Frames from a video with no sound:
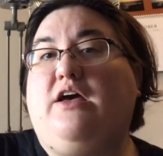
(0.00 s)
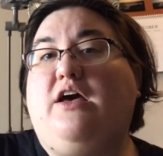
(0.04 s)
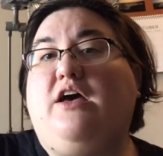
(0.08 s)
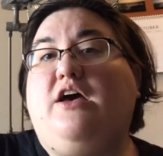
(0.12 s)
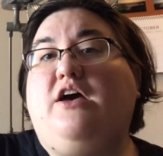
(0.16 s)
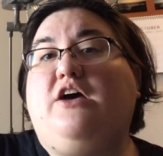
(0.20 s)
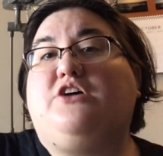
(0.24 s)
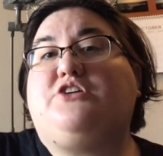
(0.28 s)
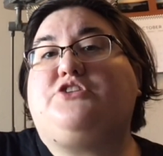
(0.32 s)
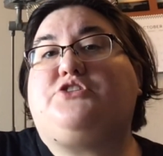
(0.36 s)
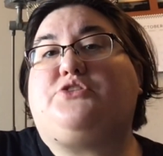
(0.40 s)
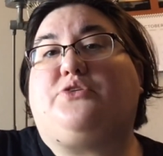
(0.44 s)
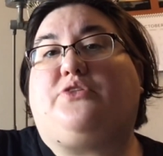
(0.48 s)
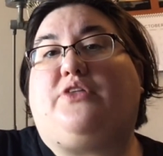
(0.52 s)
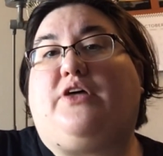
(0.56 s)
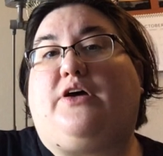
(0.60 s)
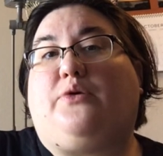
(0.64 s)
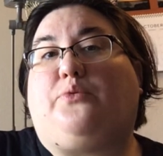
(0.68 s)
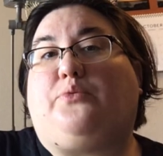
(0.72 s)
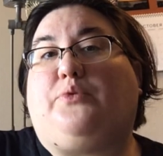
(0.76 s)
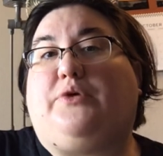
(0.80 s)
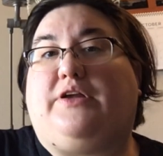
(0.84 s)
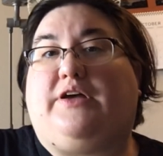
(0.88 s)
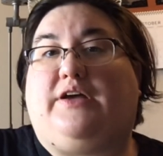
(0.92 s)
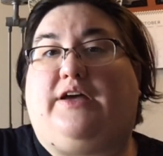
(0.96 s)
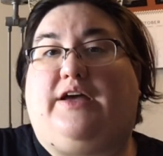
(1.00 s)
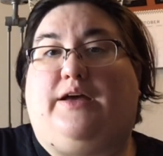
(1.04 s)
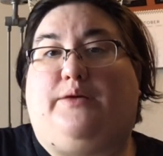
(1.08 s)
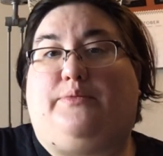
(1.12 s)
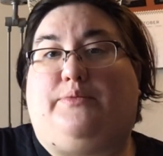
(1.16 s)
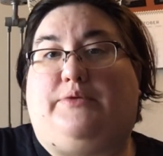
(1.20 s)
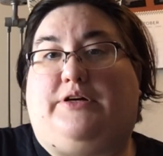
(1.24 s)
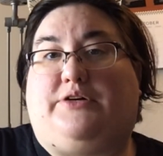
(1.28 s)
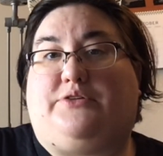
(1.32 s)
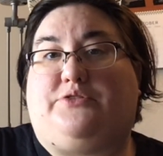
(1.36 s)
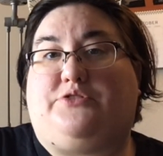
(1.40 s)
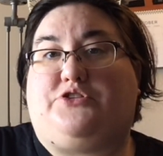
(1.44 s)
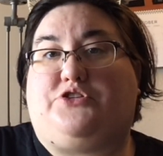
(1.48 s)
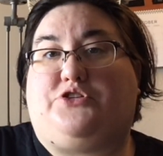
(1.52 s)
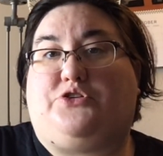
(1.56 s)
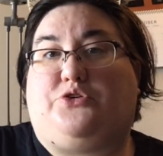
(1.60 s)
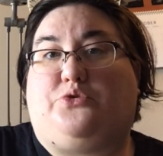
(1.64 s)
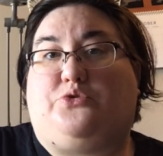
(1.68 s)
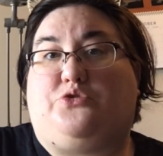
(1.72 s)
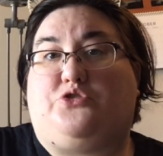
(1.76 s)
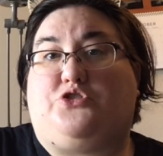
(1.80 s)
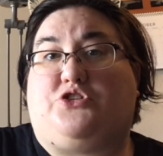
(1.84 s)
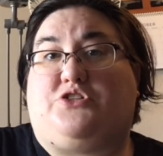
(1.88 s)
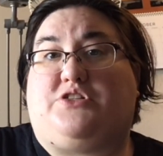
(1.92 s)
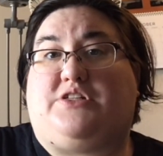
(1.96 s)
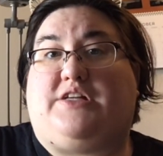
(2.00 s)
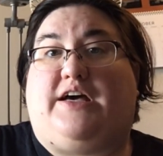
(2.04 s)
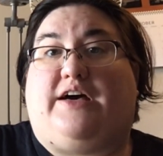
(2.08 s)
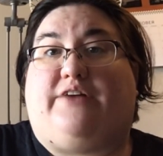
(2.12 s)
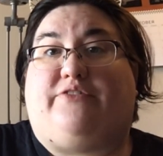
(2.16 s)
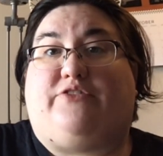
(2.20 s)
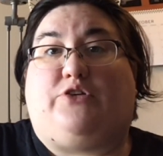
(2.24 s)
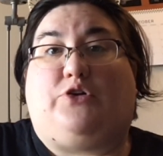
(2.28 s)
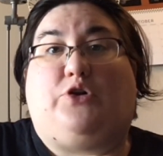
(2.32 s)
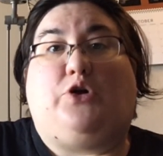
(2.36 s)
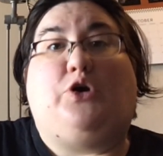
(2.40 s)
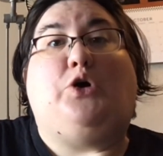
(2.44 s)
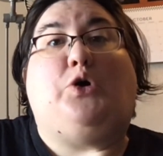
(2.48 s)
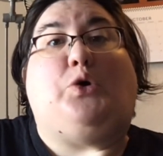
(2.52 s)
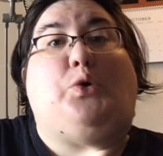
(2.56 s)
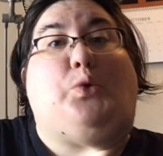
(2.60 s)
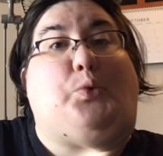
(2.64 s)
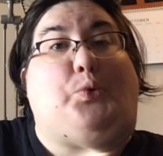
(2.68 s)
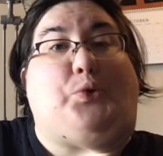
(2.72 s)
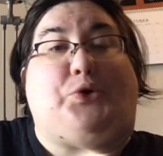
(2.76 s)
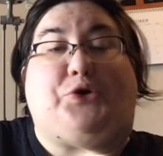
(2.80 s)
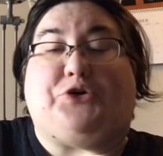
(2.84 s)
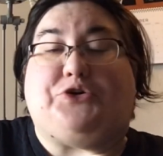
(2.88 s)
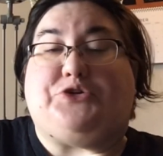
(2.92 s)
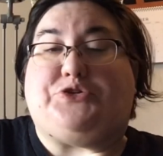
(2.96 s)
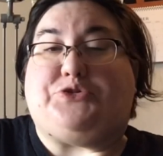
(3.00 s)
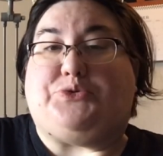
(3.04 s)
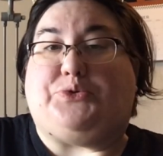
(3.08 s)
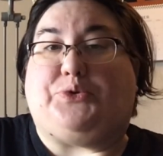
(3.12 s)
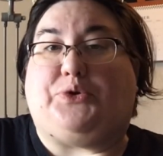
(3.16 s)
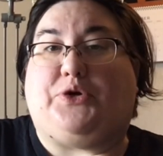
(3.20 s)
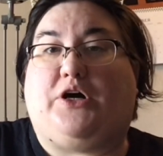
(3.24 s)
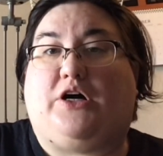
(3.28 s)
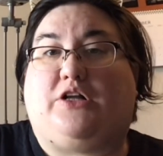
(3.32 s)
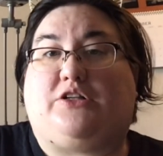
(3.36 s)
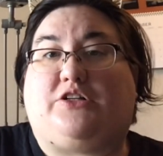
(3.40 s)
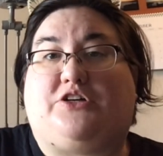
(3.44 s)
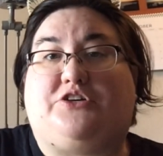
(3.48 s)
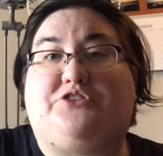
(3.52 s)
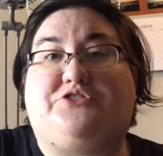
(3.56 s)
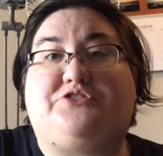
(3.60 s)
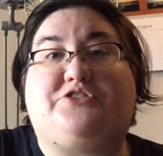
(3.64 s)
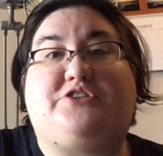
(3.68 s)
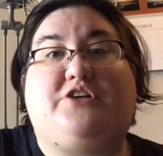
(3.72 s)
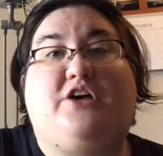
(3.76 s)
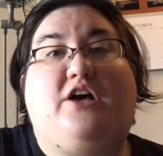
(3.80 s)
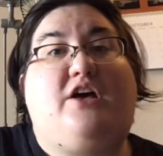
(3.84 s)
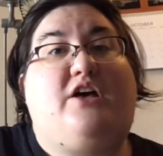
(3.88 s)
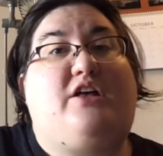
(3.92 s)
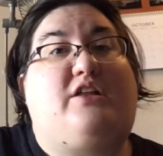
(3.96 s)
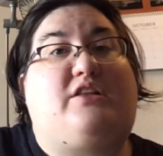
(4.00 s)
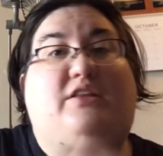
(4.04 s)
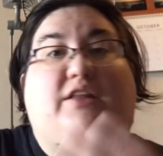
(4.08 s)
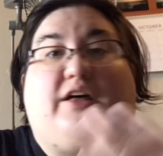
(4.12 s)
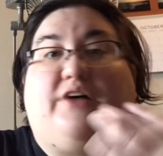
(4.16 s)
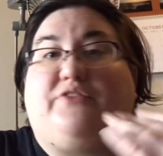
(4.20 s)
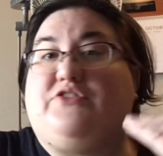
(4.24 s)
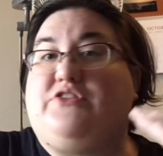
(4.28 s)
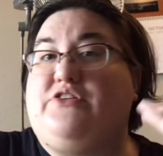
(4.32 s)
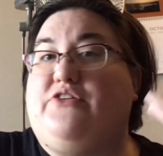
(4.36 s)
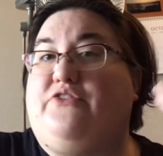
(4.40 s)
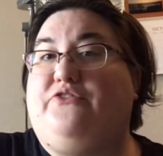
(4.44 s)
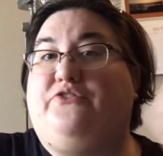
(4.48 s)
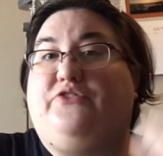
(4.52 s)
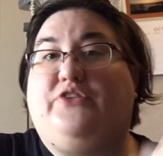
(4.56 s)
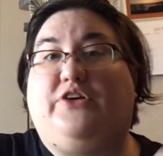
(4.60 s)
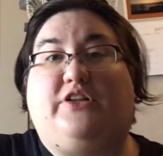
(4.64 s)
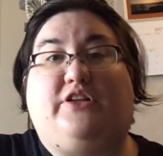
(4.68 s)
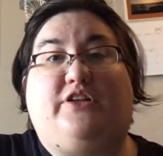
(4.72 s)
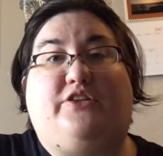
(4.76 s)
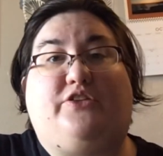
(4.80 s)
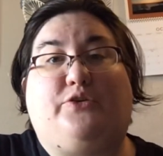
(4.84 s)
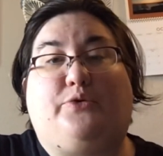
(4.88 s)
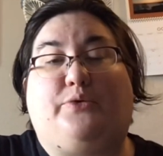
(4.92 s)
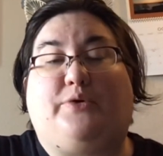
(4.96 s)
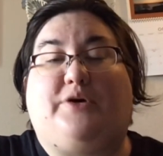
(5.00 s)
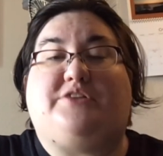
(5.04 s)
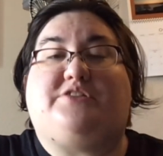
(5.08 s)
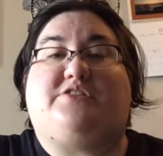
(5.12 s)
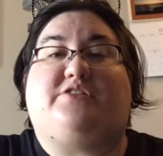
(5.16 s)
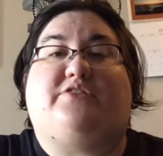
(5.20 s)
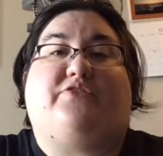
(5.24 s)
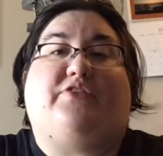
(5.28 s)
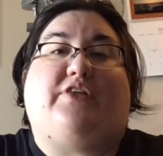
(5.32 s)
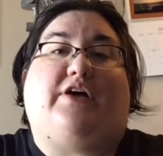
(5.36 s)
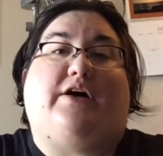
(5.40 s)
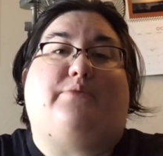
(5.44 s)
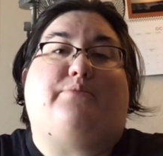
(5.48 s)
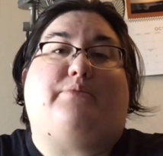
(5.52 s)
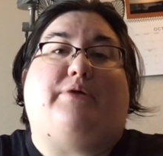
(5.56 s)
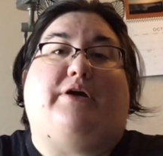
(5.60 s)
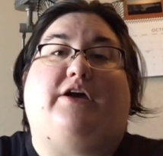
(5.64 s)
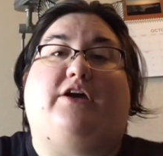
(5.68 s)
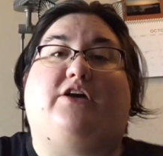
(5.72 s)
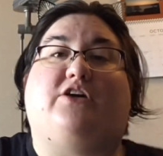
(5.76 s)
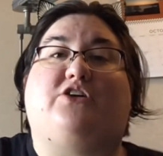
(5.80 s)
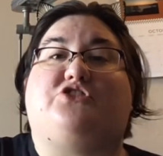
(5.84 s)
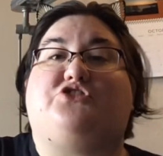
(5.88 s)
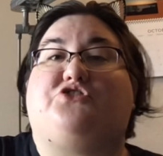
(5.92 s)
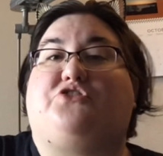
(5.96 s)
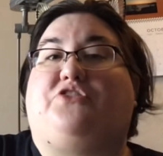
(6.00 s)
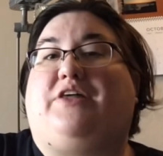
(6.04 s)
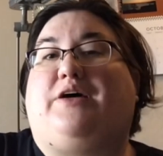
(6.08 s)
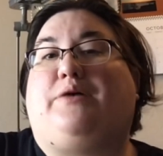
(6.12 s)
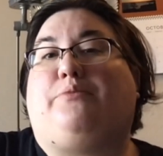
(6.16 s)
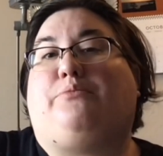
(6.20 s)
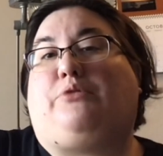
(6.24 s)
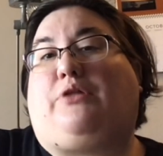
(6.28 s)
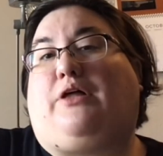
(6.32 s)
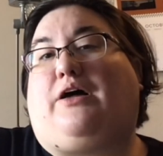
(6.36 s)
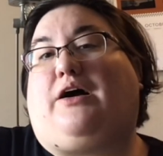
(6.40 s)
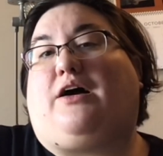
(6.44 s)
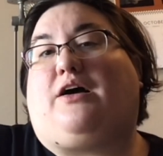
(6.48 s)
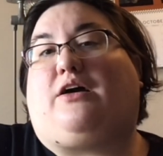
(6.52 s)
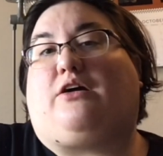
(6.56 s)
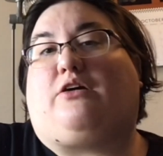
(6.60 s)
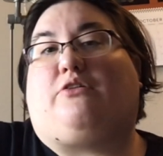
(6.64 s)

so that when it came down to just having one or two colors left to fill in the rest of that page or that block,